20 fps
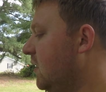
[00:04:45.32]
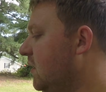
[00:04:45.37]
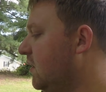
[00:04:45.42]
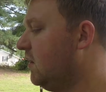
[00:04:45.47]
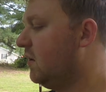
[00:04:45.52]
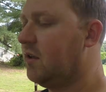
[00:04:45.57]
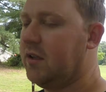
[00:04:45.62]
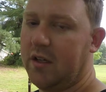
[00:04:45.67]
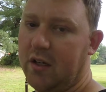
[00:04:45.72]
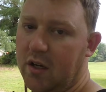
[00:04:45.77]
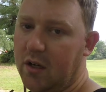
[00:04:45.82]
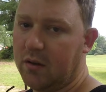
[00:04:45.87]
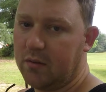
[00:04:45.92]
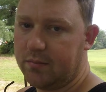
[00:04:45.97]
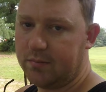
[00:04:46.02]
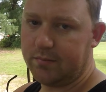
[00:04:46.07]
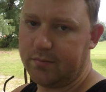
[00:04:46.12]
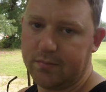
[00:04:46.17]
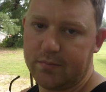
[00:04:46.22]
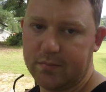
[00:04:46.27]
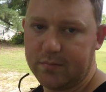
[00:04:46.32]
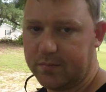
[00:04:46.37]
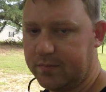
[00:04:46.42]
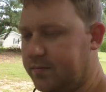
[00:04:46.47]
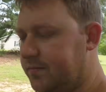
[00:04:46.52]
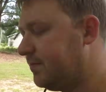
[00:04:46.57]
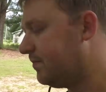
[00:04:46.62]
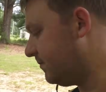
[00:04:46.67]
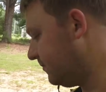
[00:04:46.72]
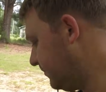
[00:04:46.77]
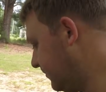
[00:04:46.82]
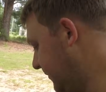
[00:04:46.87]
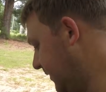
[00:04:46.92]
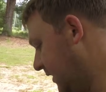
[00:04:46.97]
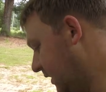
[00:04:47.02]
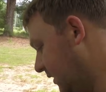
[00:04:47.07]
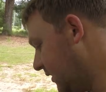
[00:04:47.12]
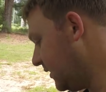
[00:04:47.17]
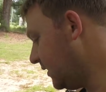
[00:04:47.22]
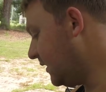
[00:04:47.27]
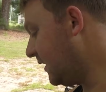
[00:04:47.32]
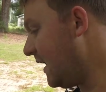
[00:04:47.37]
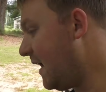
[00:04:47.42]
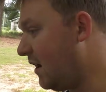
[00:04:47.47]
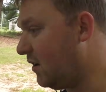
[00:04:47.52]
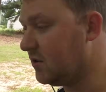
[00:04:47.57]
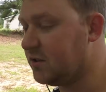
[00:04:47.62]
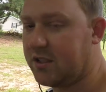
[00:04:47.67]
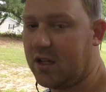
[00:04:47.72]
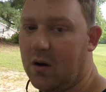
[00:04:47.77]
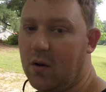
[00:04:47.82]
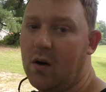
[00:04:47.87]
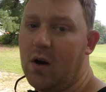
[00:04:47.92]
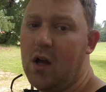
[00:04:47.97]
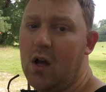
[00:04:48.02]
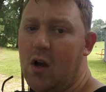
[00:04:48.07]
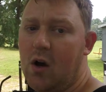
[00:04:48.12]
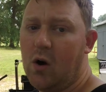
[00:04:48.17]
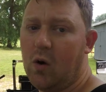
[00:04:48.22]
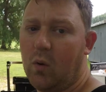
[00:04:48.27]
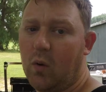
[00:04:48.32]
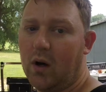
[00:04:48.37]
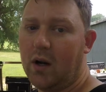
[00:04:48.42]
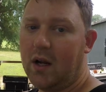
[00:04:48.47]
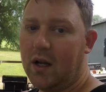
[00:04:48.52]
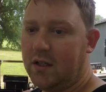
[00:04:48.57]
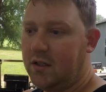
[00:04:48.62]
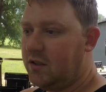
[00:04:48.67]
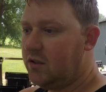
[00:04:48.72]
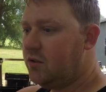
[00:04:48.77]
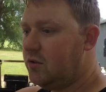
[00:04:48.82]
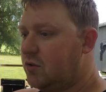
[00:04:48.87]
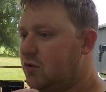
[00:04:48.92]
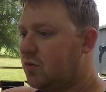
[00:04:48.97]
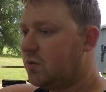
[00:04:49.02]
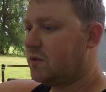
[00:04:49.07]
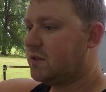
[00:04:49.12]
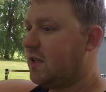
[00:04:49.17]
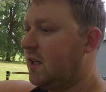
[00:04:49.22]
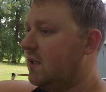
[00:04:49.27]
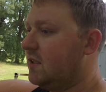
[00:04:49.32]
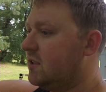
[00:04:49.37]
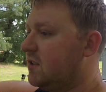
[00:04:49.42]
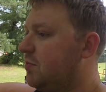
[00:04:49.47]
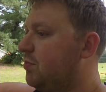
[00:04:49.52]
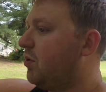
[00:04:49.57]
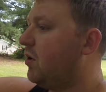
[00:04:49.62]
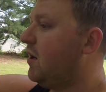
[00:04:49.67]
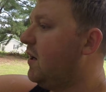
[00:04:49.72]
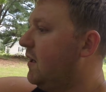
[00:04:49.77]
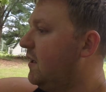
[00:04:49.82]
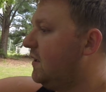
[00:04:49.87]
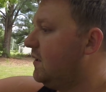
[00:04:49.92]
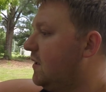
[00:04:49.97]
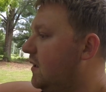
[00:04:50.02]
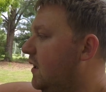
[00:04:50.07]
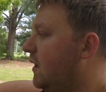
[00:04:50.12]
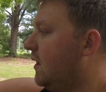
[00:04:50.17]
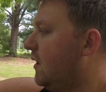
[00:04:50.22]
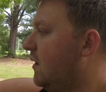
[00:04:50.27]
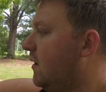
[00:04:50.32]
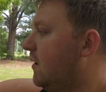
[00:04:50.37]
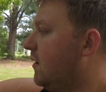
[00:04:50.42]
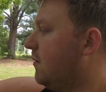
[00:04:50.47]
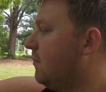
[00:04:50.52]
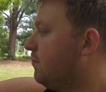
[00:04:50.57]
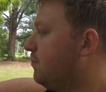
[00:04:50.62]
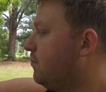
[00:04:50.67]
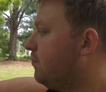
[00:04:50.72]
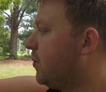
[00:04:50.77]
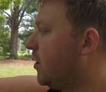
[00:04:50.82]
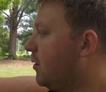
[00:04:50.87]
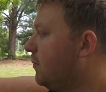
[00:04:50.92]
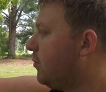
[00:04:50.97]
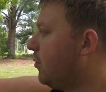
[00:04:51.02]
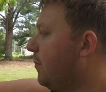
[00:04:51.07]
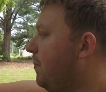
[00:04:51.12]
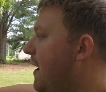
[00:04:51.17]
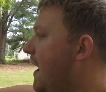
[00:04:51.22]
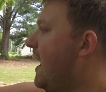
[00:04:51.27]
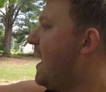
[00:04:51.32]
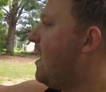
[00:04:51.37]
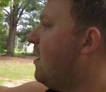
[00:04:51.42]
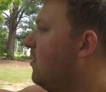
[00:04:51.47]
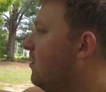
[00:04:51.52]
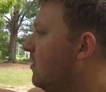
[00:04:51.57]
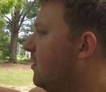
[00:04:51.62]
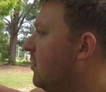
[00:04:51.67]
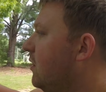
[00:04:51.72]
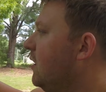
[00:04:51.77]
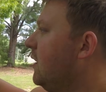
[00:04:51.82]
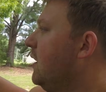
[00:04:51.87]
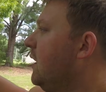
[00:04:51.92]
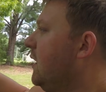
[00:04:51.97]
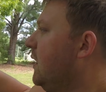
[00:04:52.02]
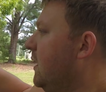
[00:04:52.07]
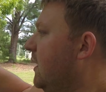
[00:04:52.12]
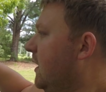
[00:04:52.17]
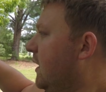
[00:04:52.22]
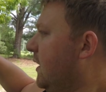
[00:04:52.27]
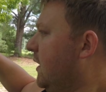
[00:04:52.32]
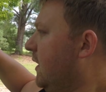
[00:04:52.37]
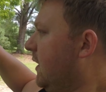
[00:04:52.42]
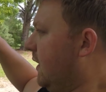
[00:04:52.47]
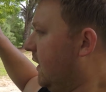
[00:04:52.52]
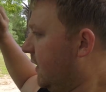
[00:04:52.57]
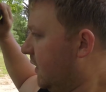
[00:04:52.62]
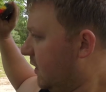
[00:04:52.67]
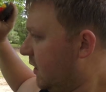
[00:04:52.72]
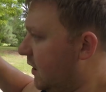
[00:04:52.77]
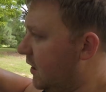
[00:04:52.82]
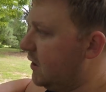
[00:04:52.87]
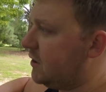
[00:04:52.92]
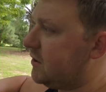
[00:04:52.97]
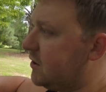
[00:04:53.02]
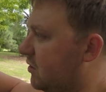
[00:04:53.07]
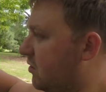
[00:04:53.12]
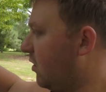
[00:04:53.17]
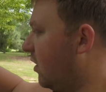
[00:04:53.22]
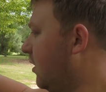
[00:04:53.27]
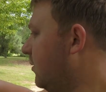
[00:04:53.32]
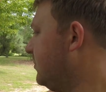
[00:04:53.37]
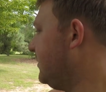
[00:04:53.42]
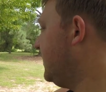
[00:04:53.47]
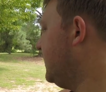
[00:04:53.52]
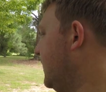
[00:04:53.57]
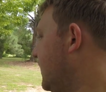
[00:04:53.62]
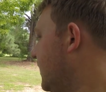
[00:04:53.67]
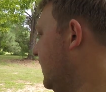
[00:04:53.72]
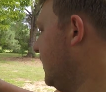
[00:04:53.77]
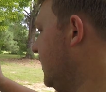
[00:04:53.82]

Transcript: you know, getting it out. So what I used was I sprayed purple power, scrubbed it